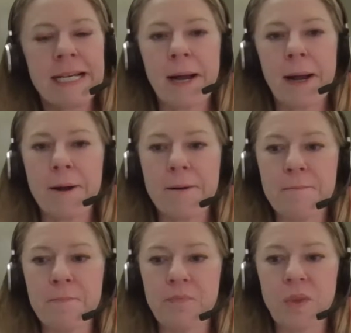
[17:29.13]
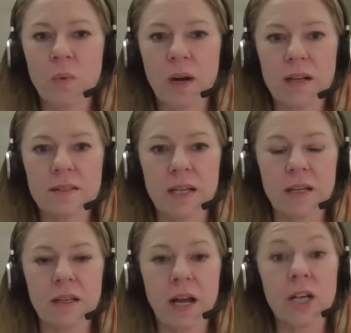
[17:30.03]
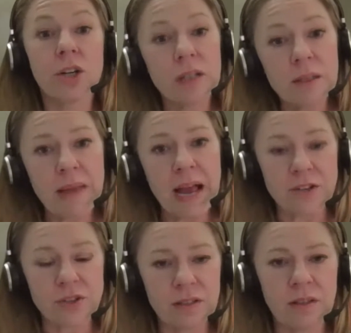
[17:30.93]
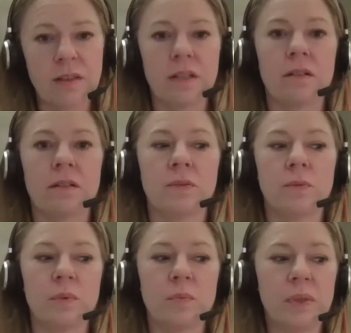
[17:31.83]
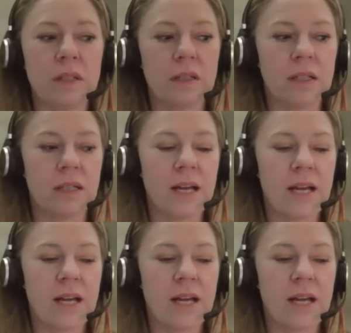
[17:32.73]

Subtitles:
Whereas I could imagine there would be